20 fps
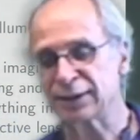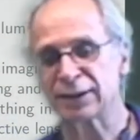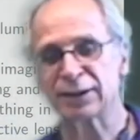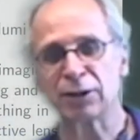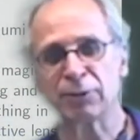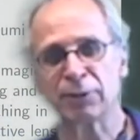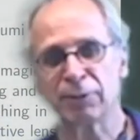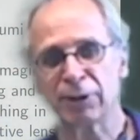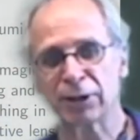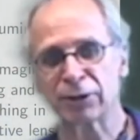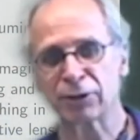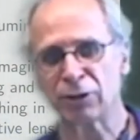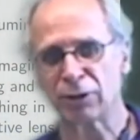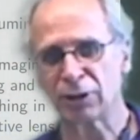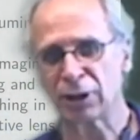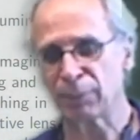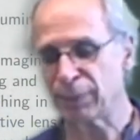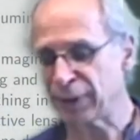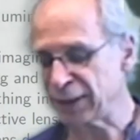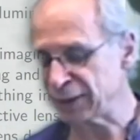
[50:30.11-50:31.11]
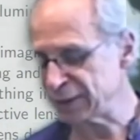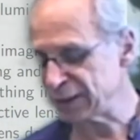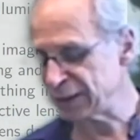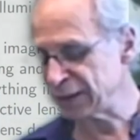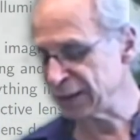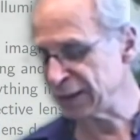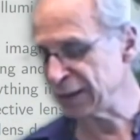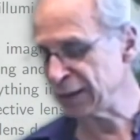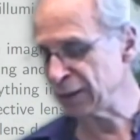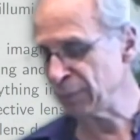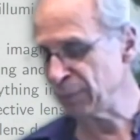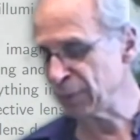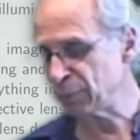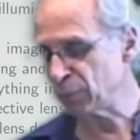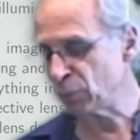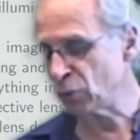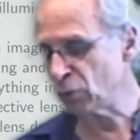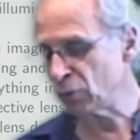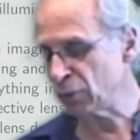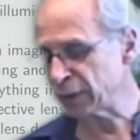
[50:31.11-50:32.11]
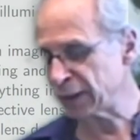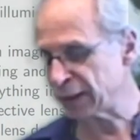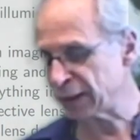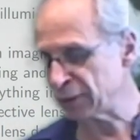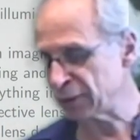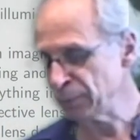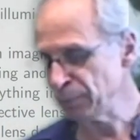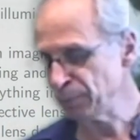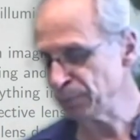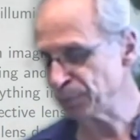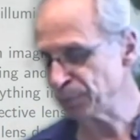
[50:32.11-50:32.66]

So we will talk about that a little bit more now.